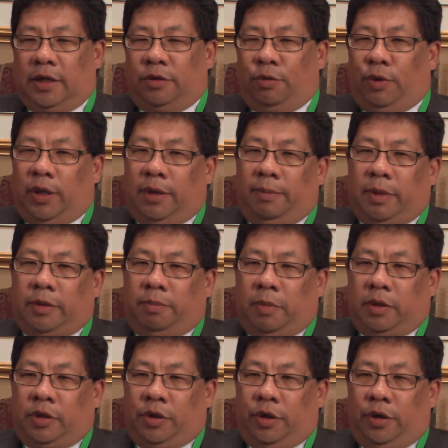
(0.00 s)
has really
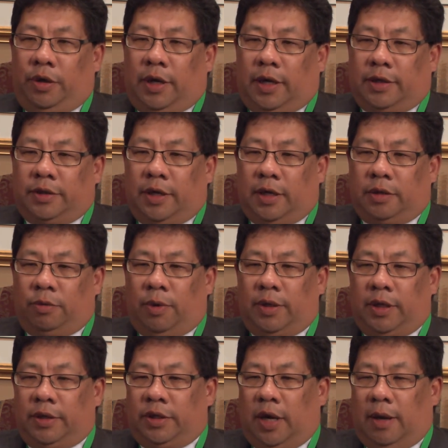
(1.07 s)
matured as, as
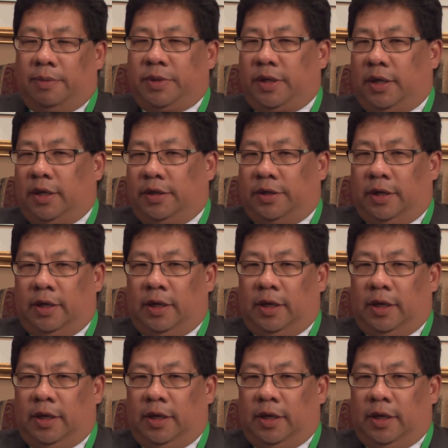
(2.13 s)
one of the top cities in,